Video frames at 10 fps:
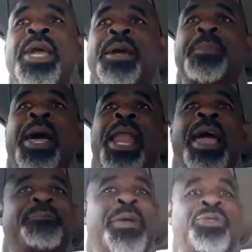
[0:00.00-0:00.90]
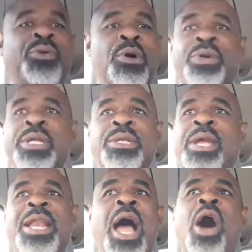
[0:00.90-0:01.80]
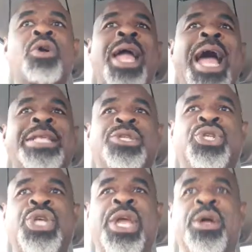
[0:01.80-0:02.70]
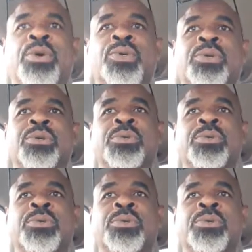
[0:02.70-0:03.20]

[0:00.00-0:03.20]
in my life, been thrown in all kinds of jails,